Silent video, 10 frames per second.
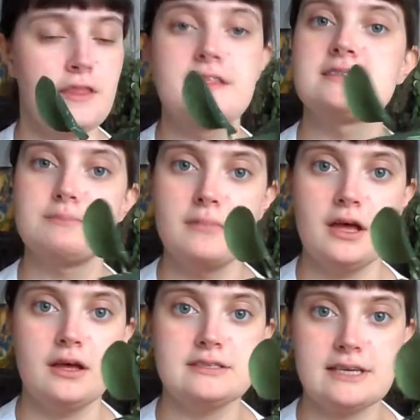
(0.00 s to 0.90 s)
And this
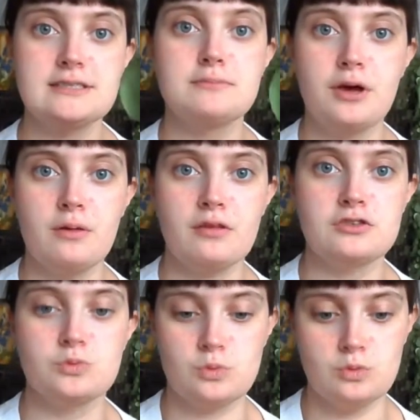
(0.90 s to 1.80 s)
satin
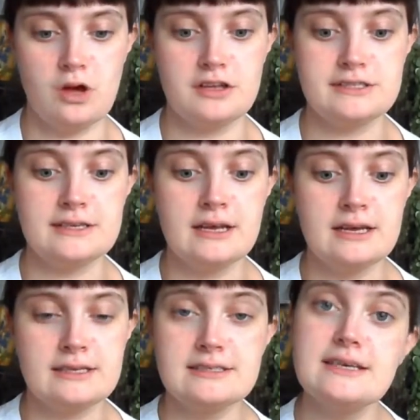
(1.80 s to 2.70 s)
pothos was
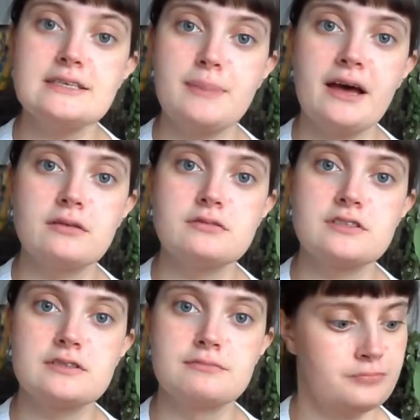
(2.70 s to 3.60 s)
£6,
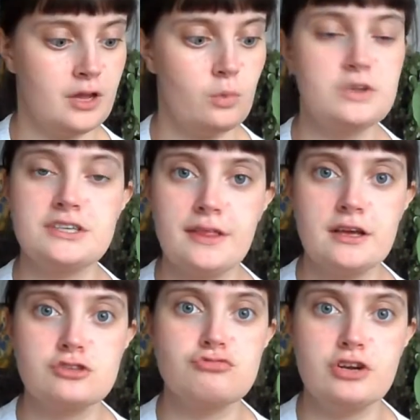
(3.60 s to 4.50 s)
which I
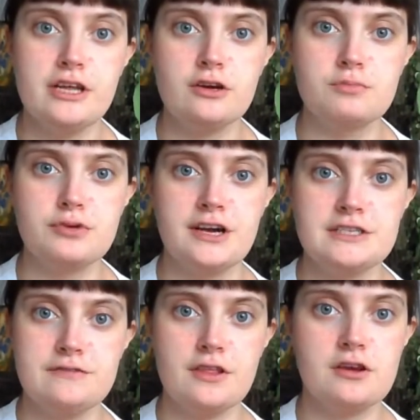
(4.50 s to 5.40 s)
think is a really good
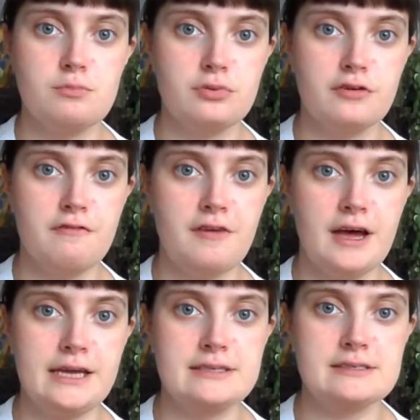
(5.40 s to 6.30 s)
price for the number of
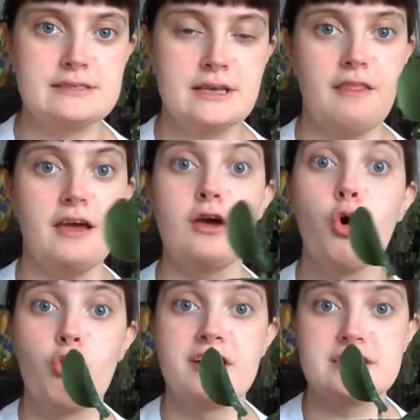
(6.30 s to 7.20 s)
vines that it
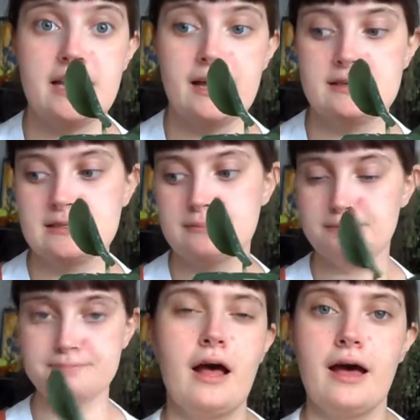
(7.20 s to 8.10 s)
already has.
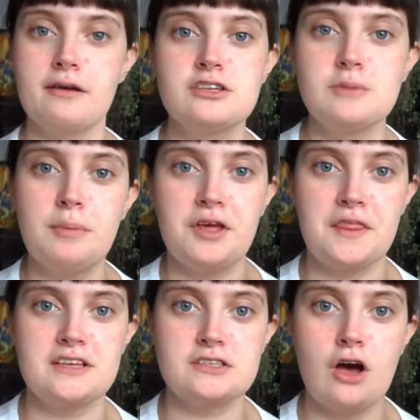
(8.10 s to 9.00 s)
I'm going to be putting
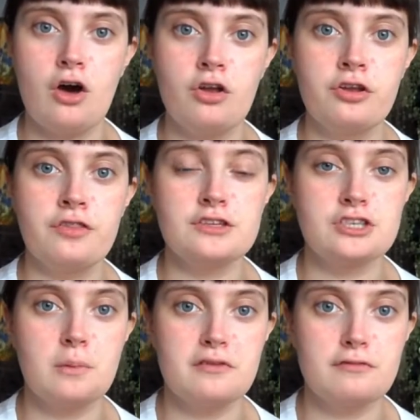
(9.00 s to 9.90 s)
this on the
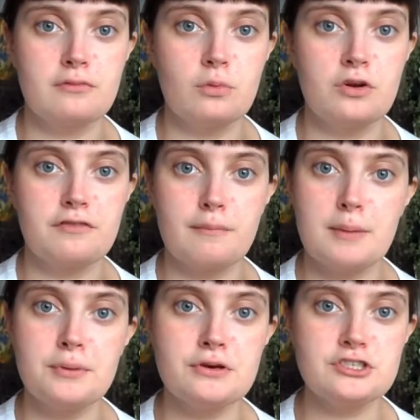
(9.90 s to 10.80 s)
top of one of
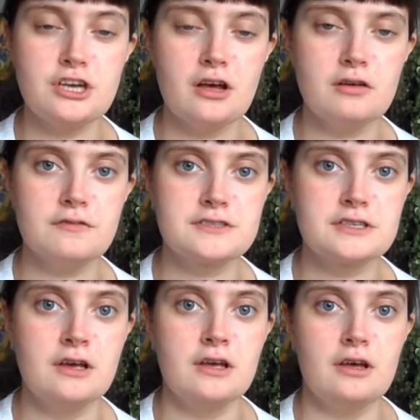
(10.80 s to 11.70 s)
my bookshelves,
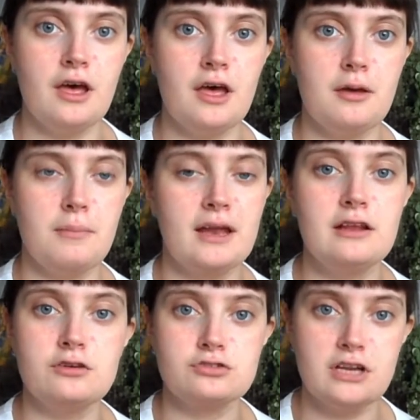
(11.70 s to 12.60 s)
and
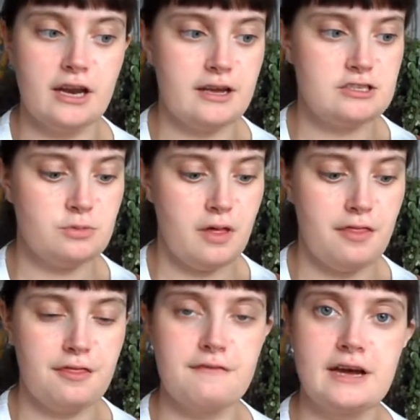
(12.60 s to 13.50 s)
it looks really nice with
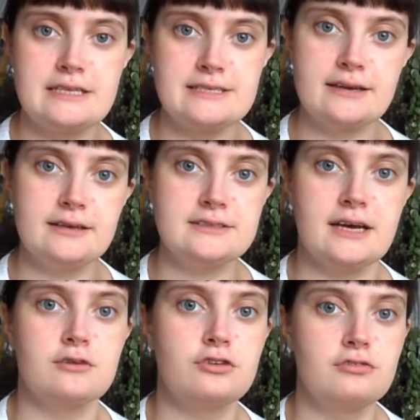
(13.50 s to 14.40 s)
the vines hanging
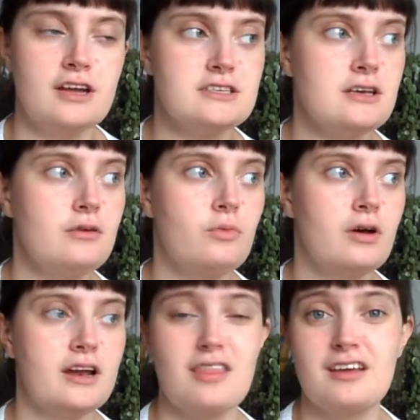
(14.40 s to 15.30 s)
down already,
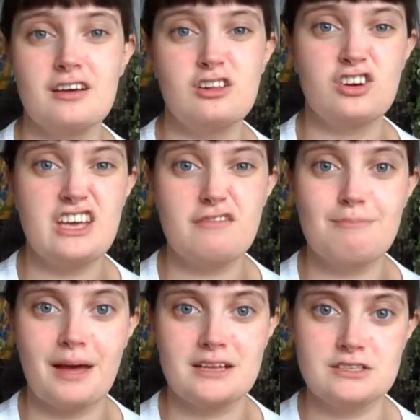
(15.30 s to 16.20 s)
and I think it'll look
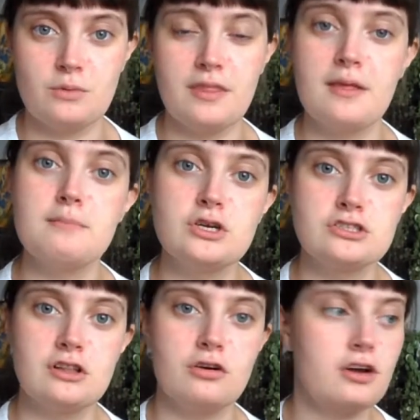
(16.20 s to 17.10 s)
even better when they're
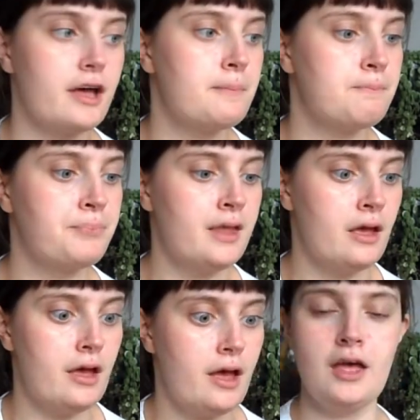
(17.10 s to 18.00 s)
much longer.
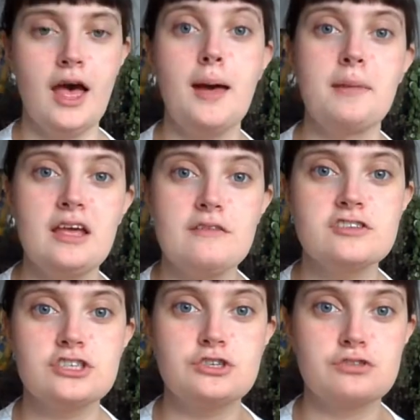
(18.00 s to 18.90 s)
I might
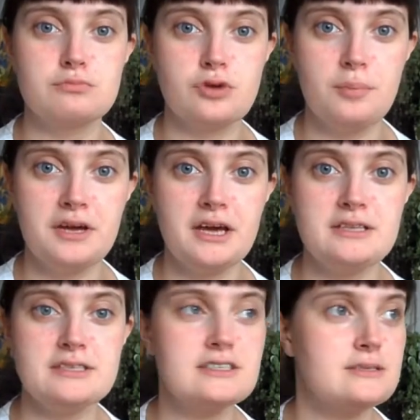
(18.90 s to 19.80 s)
even do some
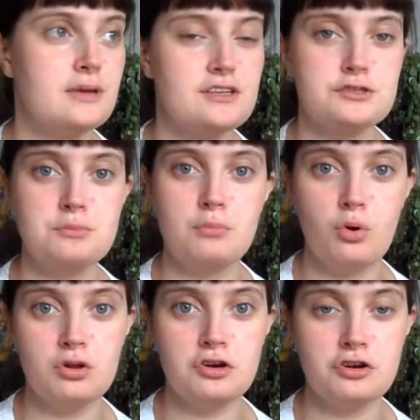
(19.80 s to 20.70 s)
propagating to make some
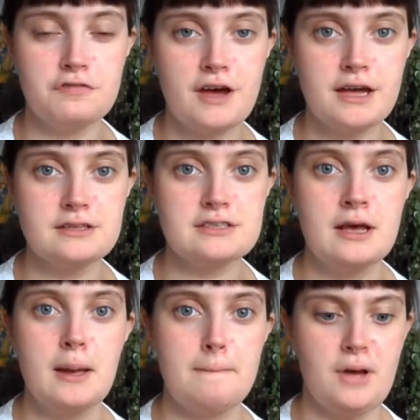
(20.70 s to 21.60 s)
more longer vines,
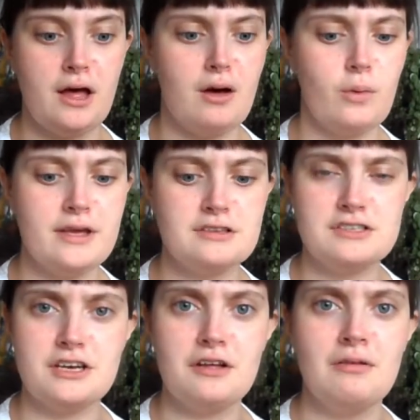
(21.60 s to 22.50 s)
but I'll wait
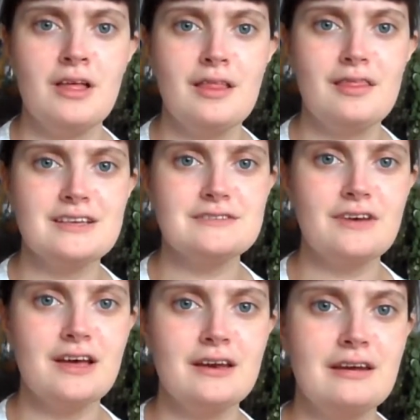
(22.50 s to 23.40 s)
until this
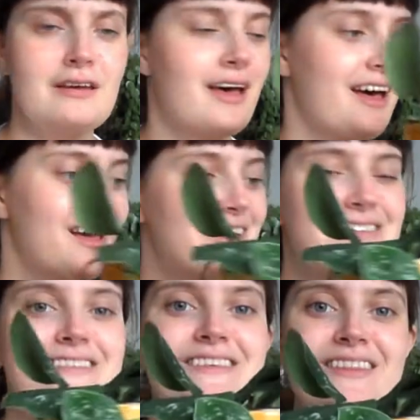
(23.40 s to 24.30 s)
vine
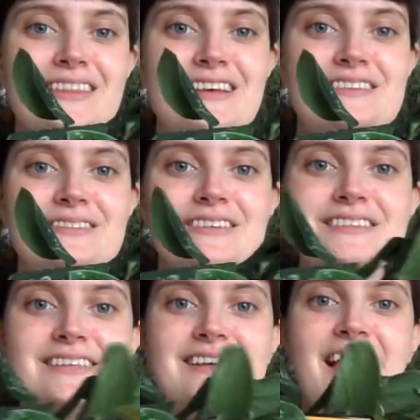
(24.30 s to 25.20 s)
and these
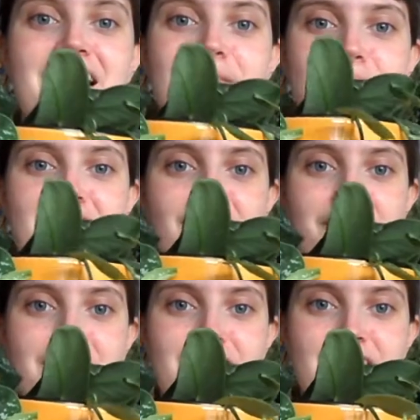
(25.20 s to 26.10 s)
ones get a bit
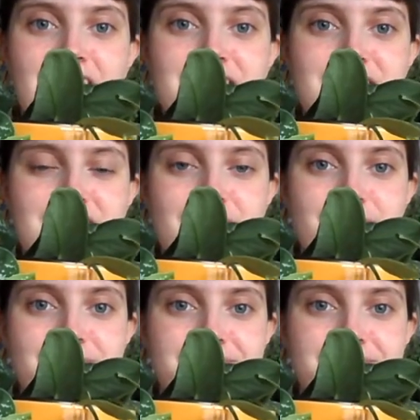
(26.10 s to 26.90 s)
longer first.